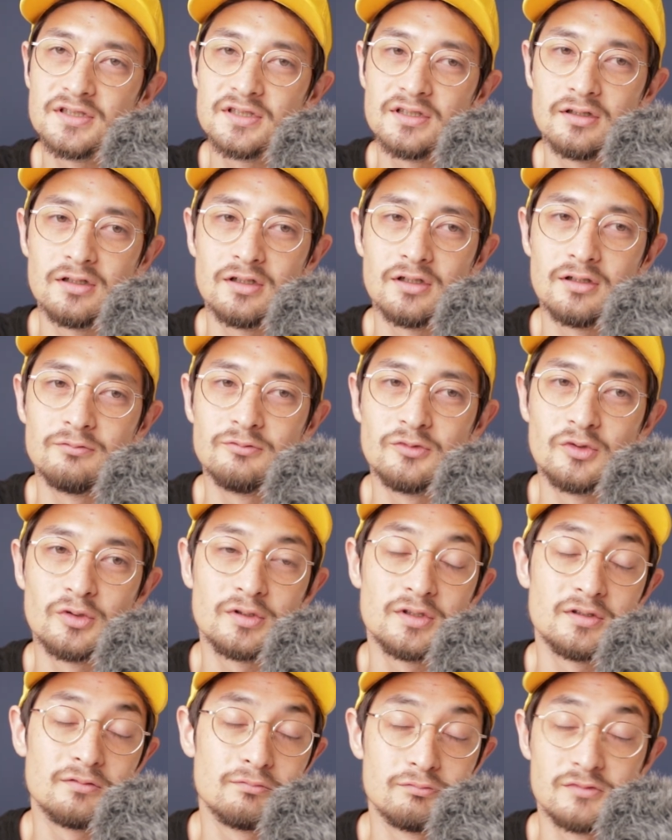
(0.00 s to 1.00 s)
or
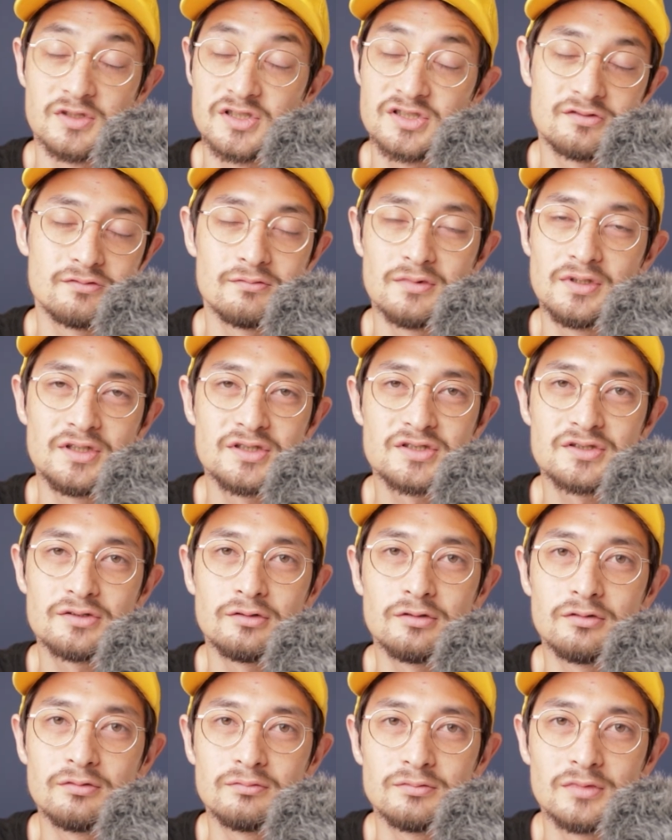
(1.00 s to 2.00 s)
this
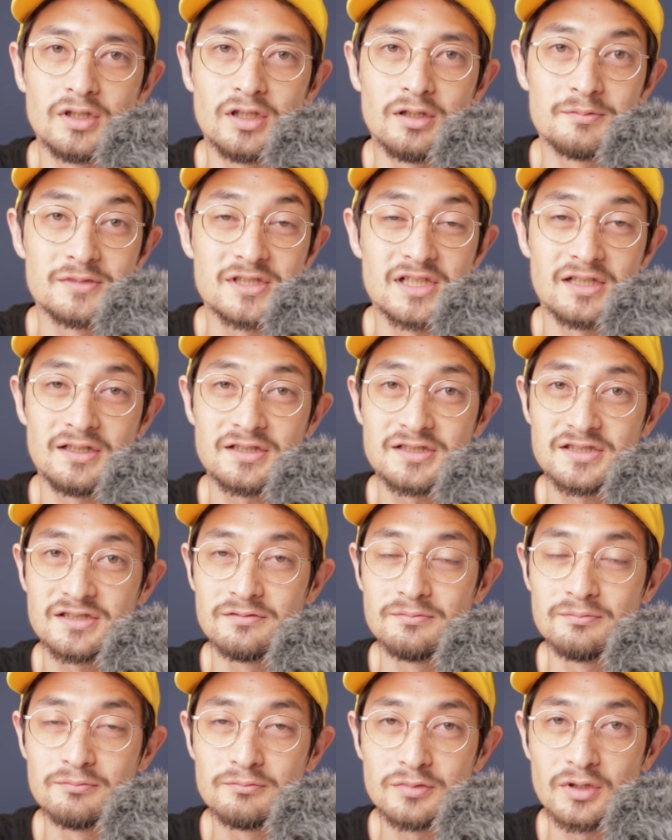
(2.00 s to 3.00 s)
initial
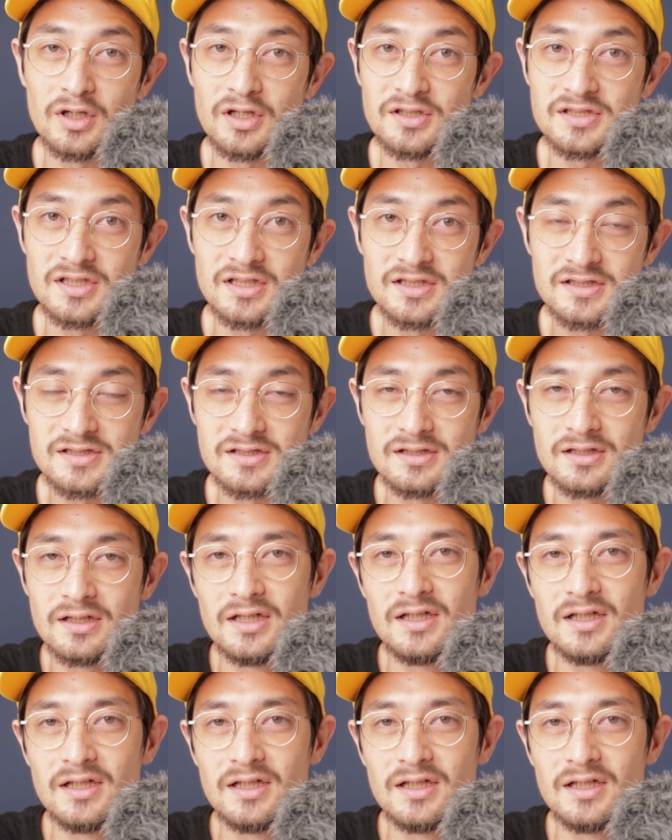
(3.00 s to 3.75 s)
selection process